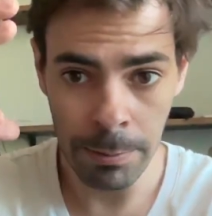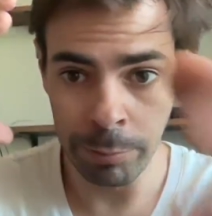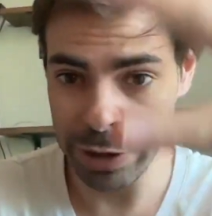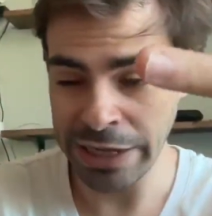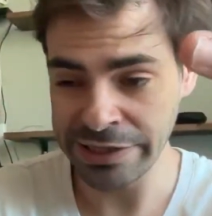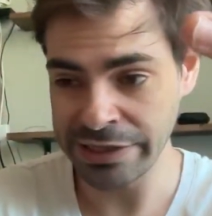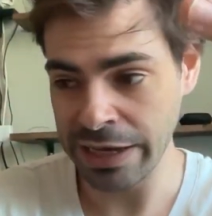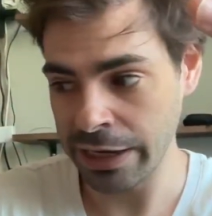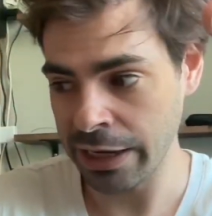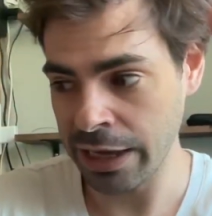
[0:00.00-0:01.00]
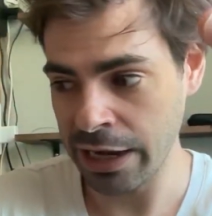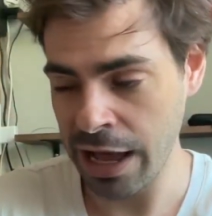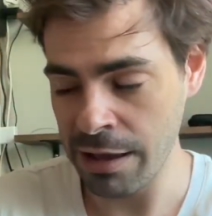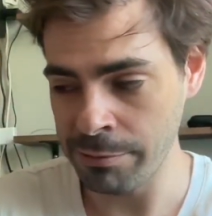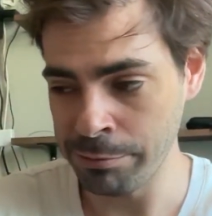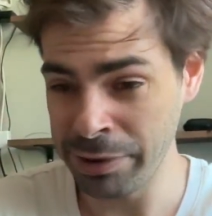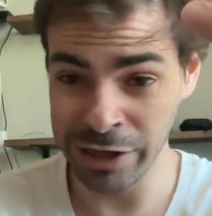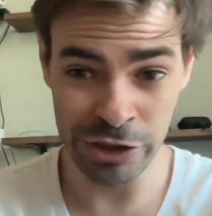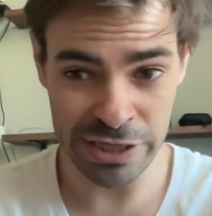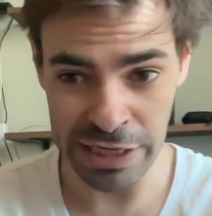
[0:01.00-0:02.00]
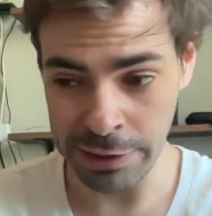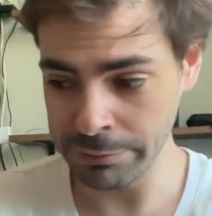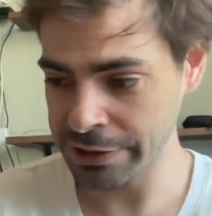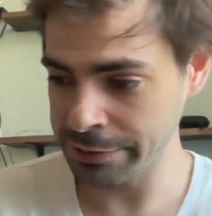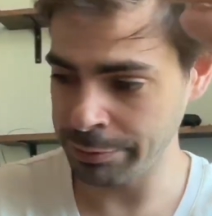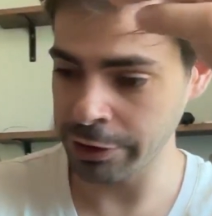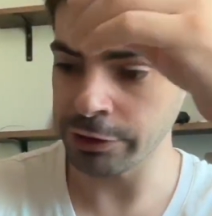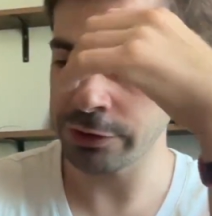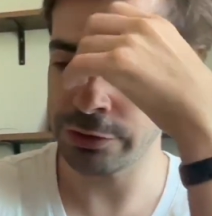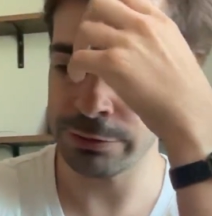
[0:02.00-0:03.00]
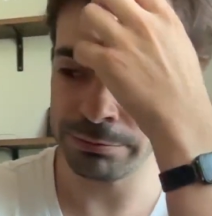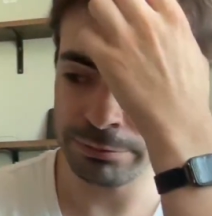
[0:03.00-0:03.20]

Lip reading: brands that can have bigger teams, because